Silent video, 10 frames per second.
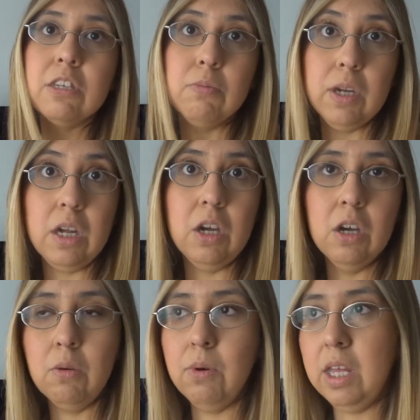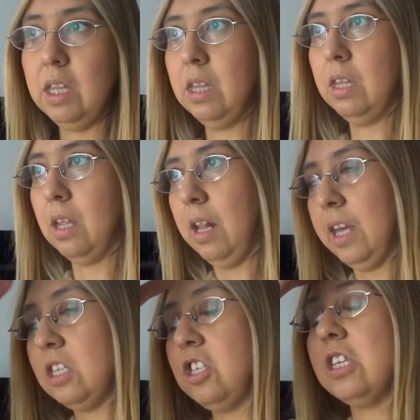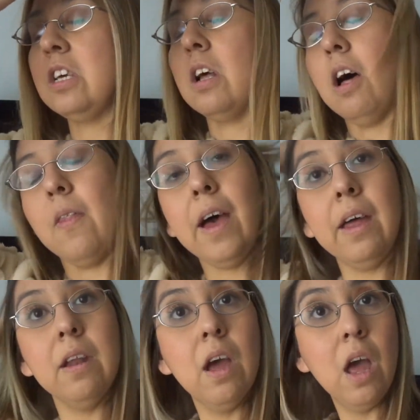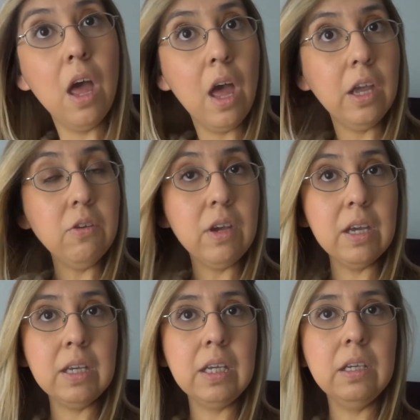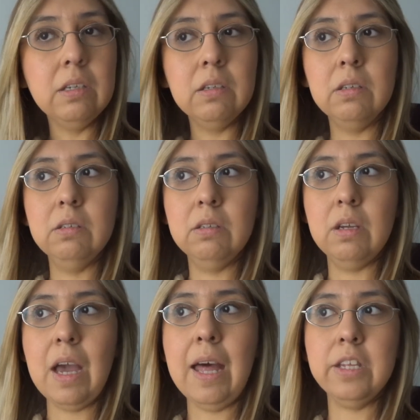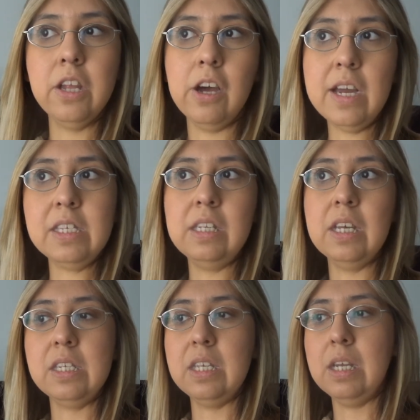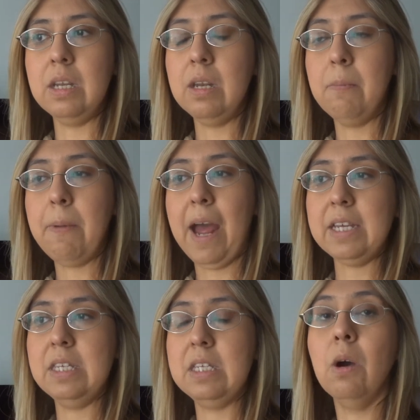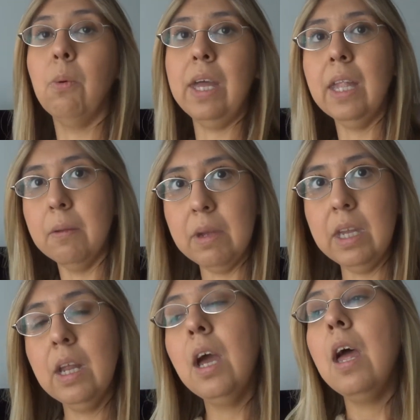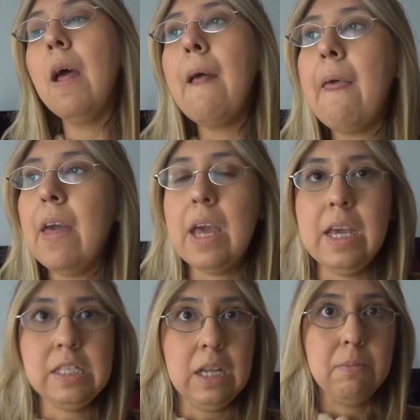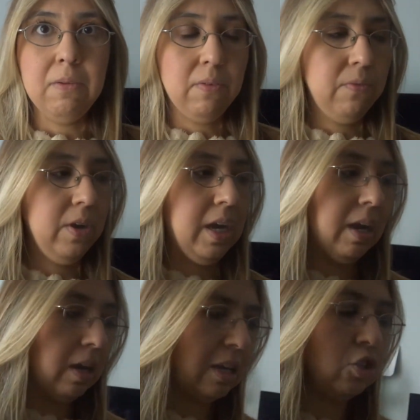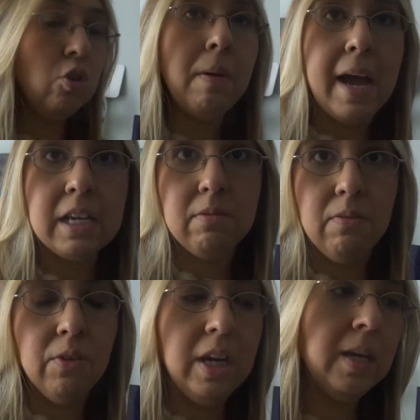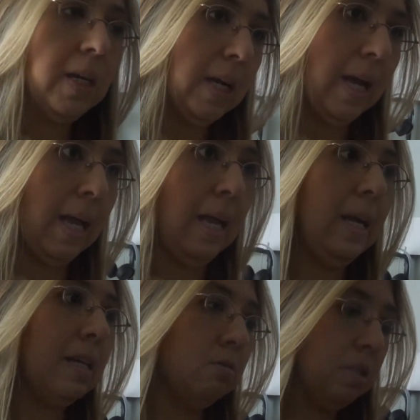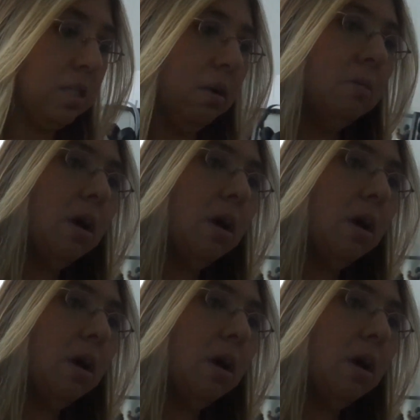is pretty good with luggages and all that. You can, as long as it doesn't pass the weight limit, it's gonna be for free. Two bags for free, hey, that's what's up.